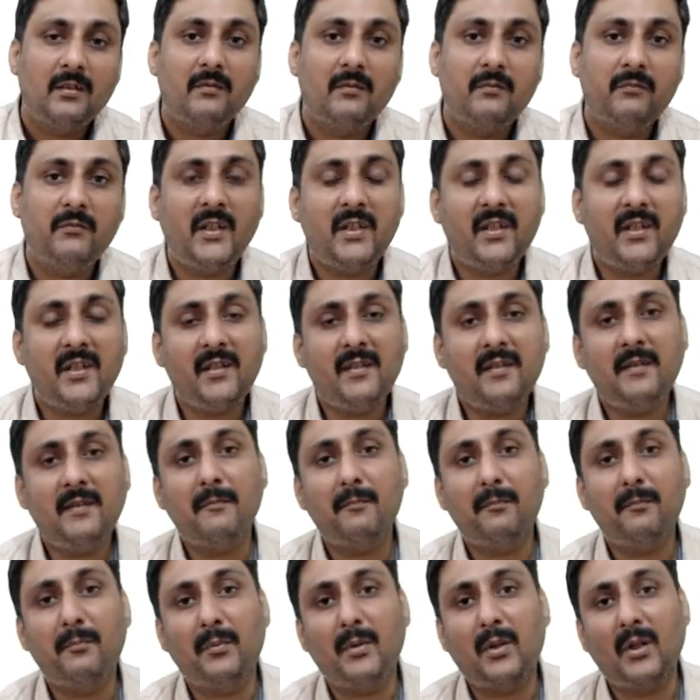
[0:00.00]
which is
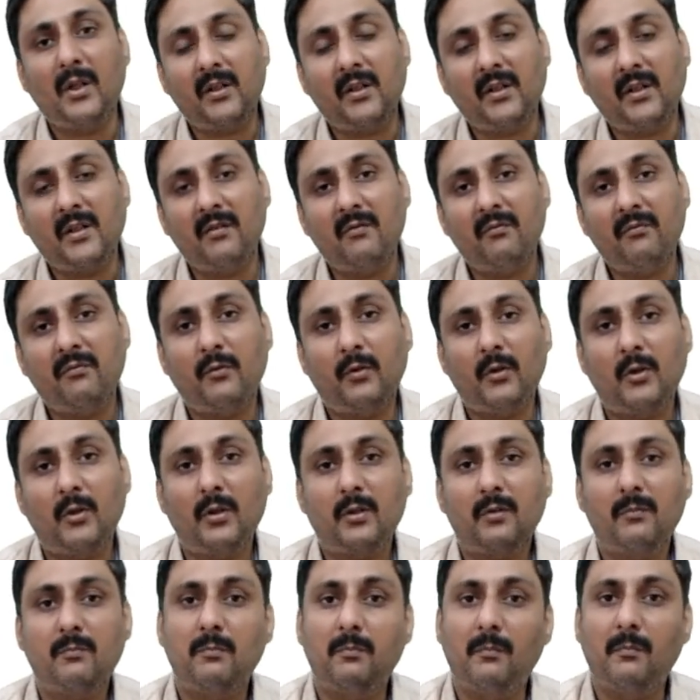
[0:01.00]
important
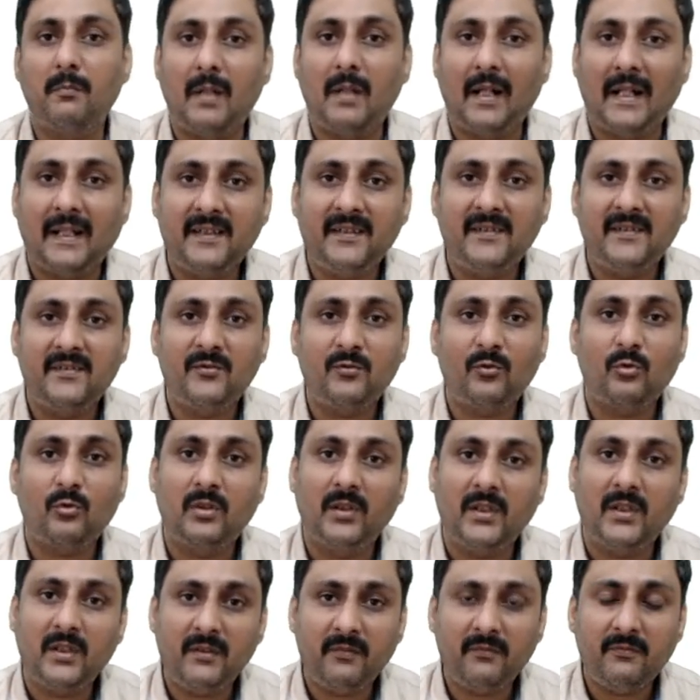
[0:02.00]
for mice to
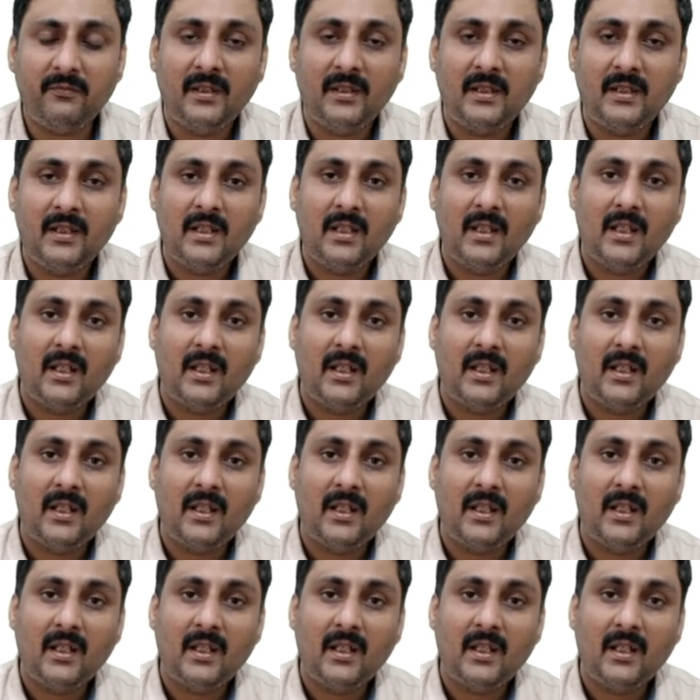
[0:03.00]
live